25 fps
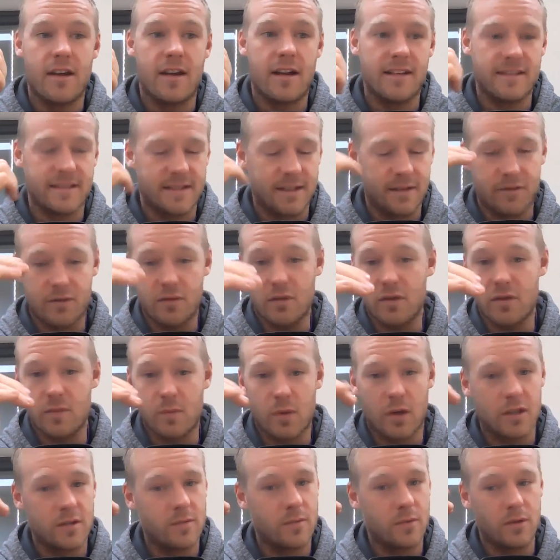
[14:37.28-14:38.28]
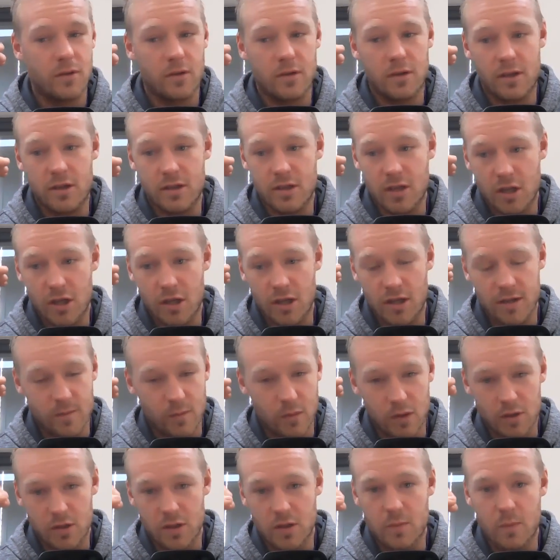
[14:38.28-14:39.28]
as difficult as possible, as hurt as
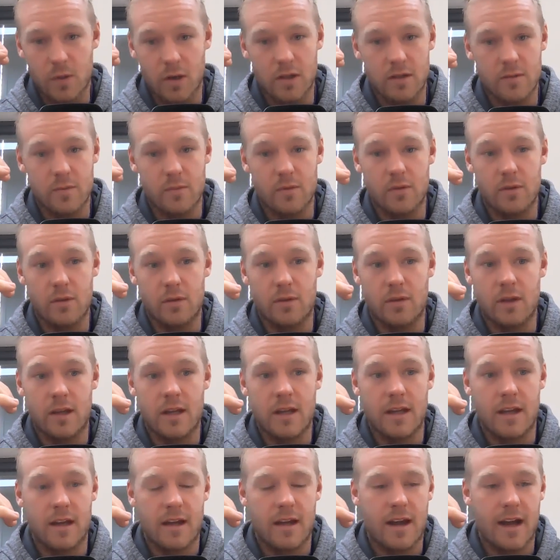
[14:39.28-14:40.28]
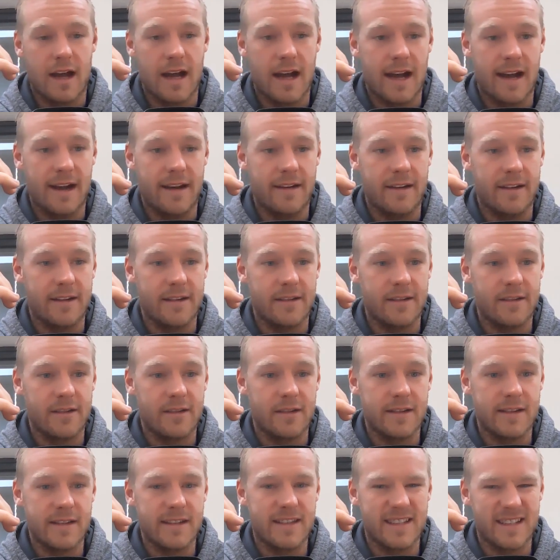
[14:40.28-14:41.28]
much as possible, and
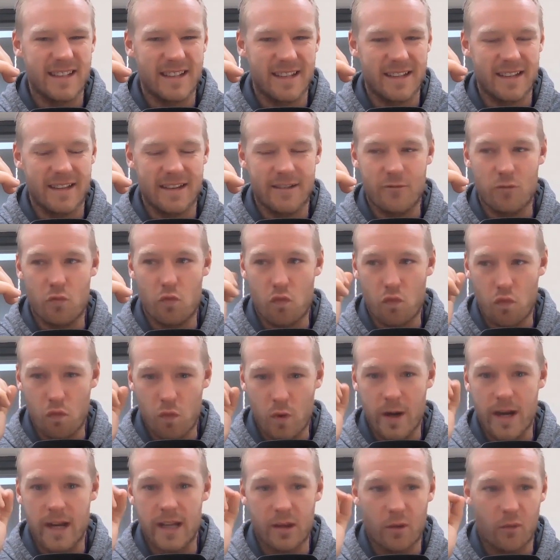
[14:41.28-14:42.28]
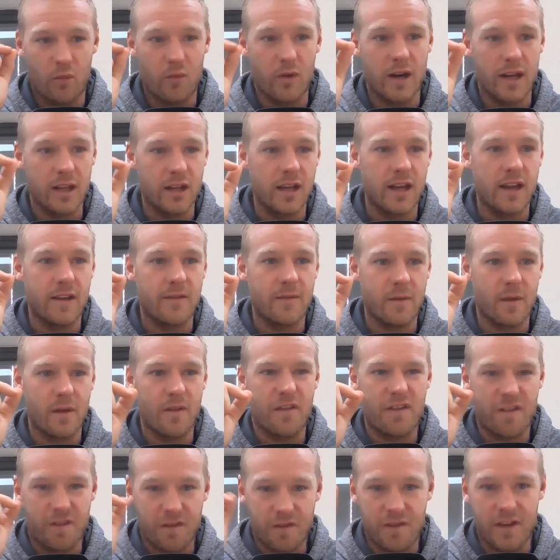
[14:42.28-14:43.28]
to really, really
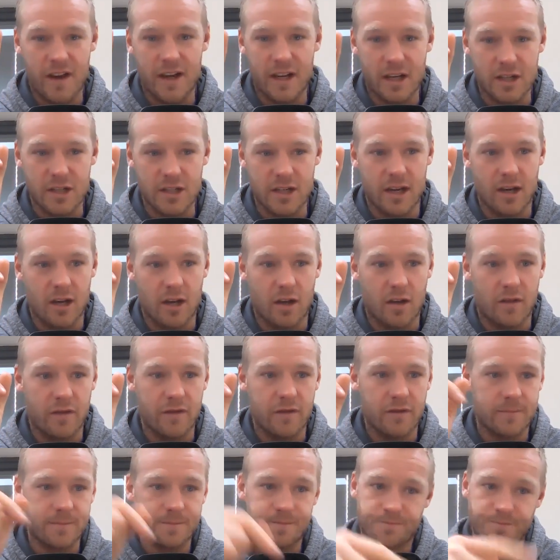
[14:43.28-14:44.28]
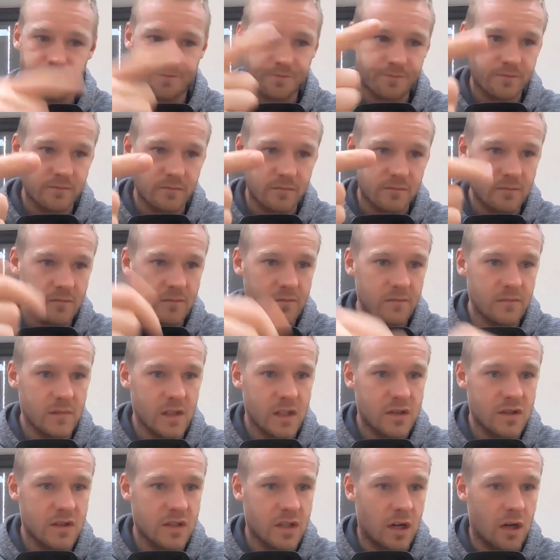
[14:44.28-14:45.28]
finish it off.
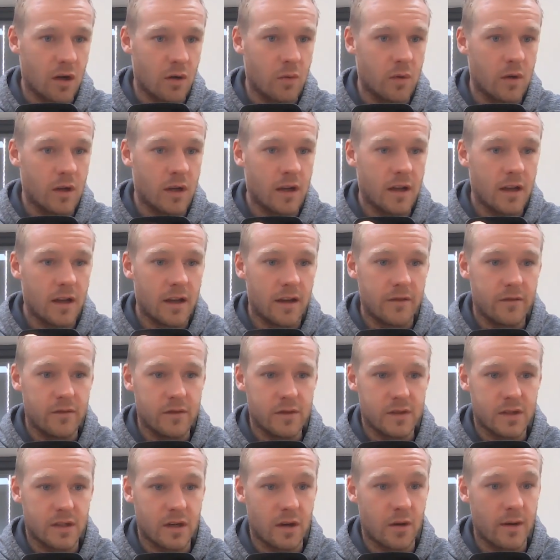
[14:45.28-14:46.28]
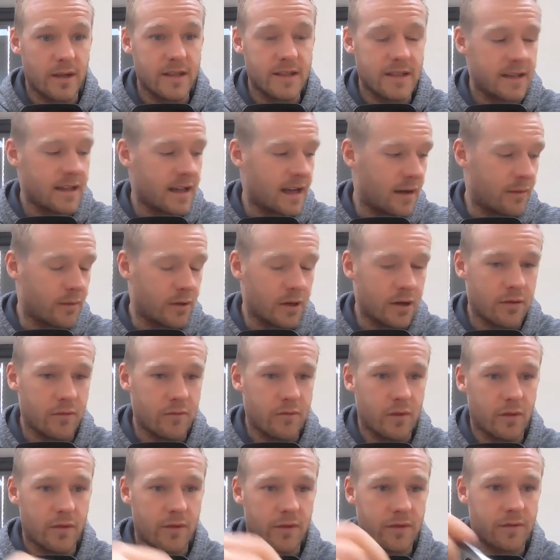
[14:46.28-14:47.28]
So if I was to go into that, I'm going to
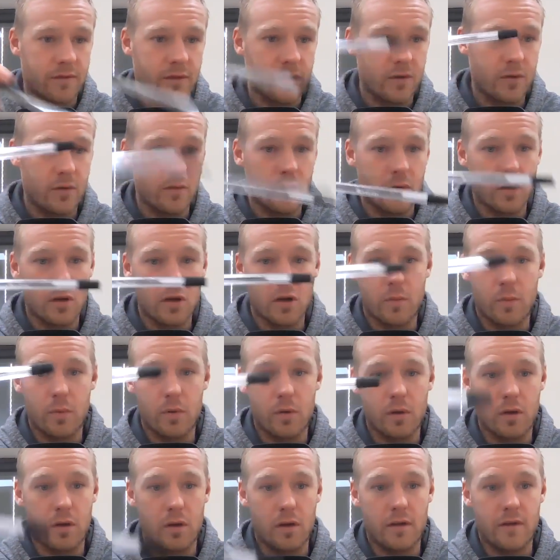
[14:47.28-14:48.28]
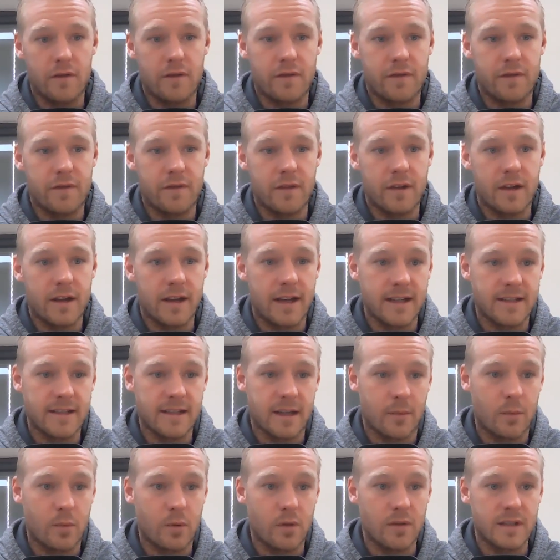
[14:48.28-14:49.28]
run through a couple of
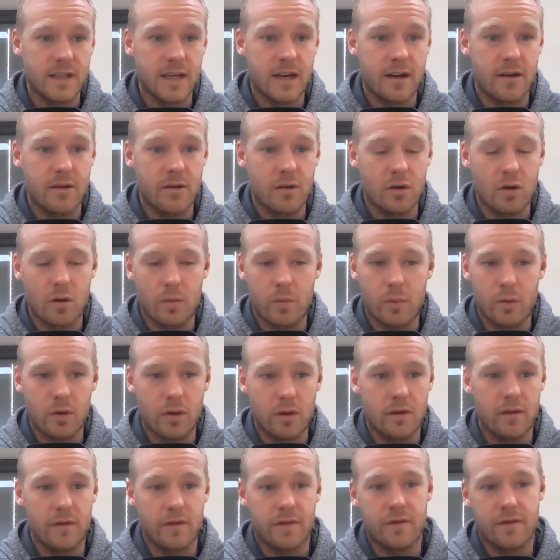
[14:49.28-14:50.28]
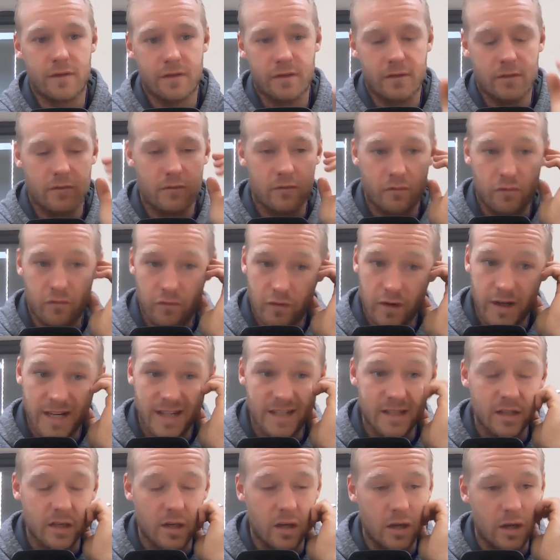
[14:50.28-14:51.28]
examples here, a couple of
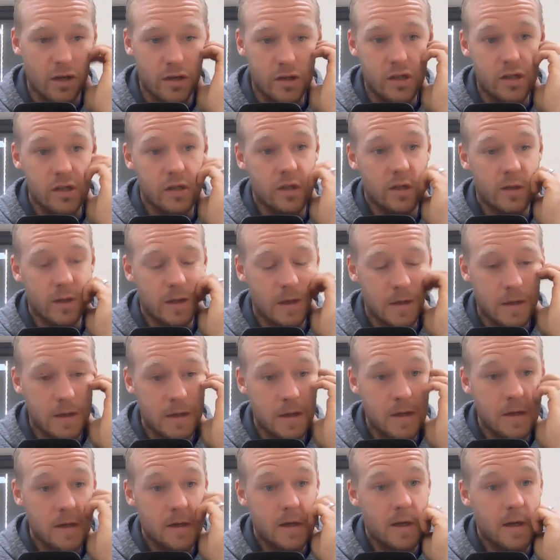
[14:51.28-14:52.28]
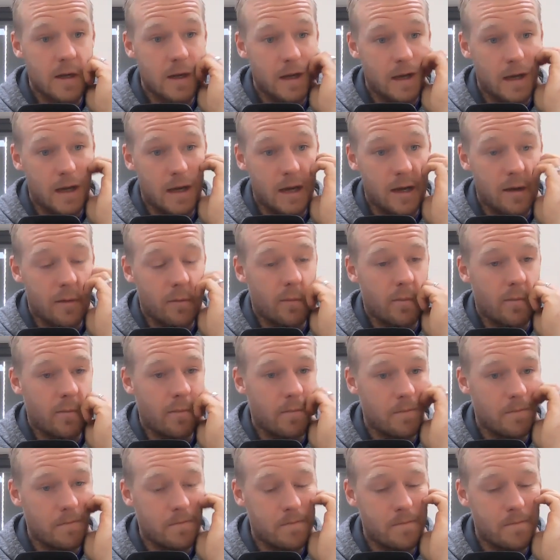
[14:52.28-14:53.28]
research, key